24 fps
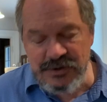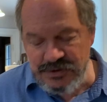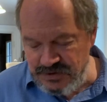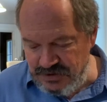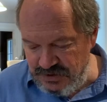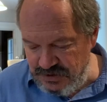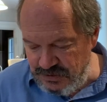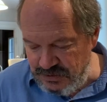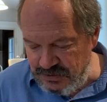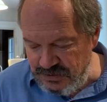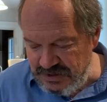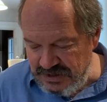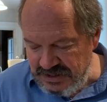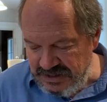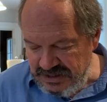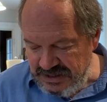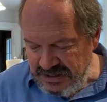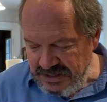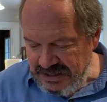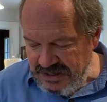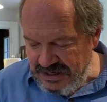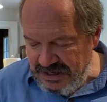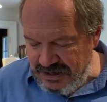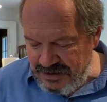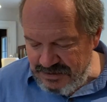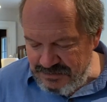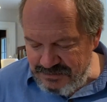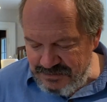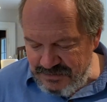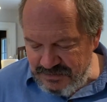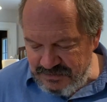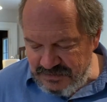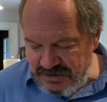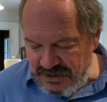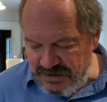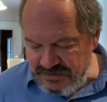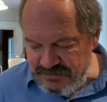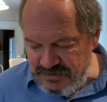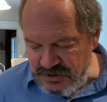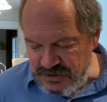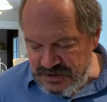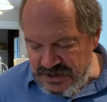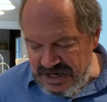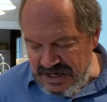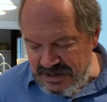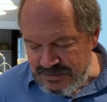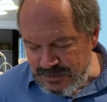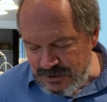2. Love your
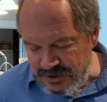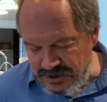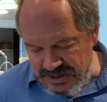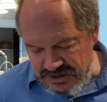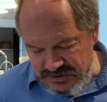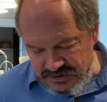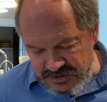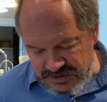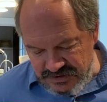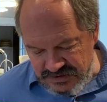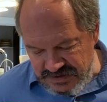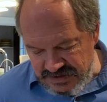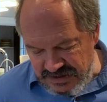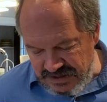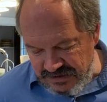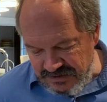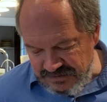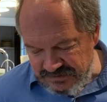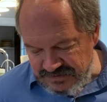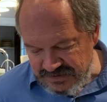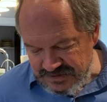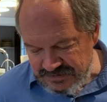neighbor as yourself.